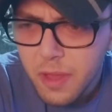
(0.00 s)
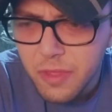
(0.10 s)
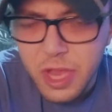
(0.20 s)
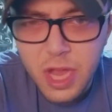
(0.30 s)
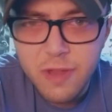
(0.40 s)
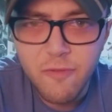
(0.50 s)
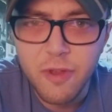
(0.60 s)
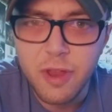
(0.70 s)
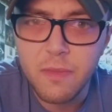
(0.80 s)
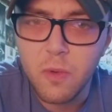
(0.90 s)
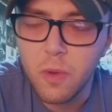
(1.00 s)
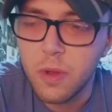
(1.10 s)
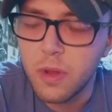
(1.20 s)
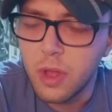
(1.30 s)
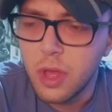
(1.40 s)
the country
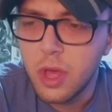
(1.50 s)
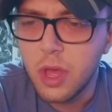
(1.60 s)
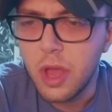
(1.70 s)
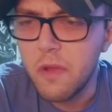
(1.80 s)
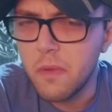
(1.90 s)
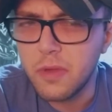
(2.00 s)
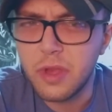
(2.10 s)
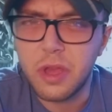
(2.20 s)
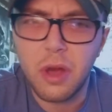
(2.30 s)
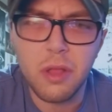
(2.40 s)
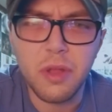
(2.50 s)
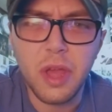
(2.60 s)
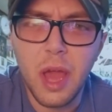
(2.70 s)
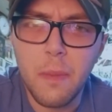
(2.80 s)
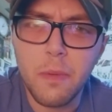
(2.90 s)
anymore. Everybody's like Colin
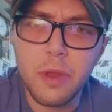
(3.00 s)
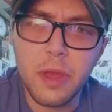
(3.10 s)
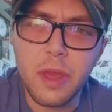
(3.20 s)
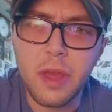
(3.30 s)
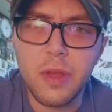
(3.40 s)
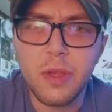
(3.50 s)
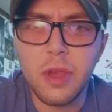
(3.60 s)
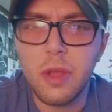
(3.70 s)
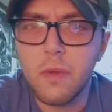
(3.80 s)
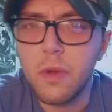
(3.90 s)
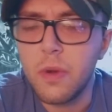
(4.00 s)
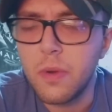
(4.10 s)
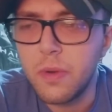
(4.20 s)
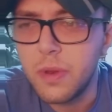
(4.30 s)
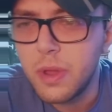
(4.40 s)
Kaepernick, he's a
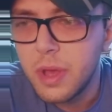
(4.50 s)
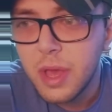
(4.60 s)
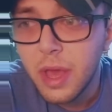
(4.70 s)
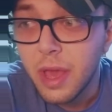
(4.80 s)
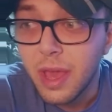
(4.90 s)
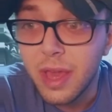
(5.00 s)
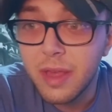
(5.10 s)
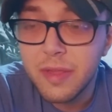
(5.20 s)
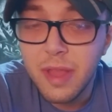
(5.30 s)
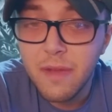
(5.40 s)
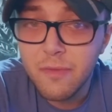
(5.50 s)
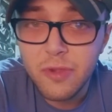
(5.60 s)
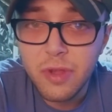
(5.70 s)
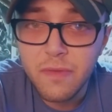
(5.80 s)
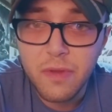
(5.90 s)
hero, and he's never
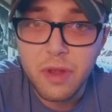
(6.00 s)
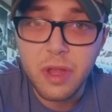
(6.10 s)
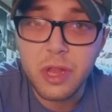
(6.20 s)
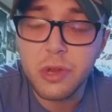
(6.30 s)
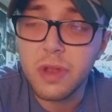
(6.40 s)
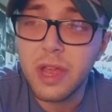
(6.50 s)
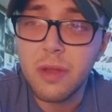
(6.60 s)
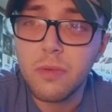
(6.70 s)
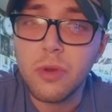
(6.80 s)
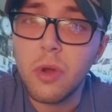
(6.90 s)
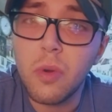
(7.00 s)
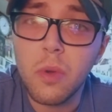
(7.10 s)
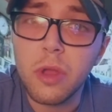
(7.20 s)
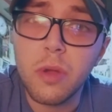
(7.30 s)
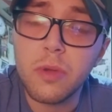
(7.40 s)
served our country. He don't know
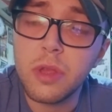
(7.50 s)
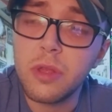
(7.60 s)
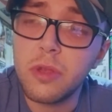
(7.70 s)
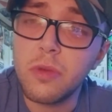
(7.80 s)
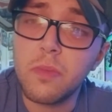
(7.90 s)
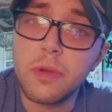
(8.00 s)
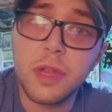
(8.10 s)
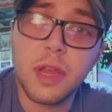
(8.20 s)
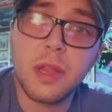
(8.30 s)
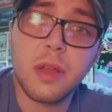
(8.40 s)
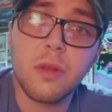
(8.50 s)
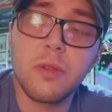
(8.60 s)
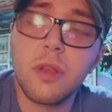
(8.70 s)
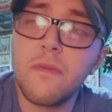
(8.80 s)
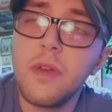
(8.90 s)
what goes into protecting
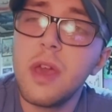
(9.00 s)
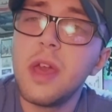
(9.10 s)
ourselves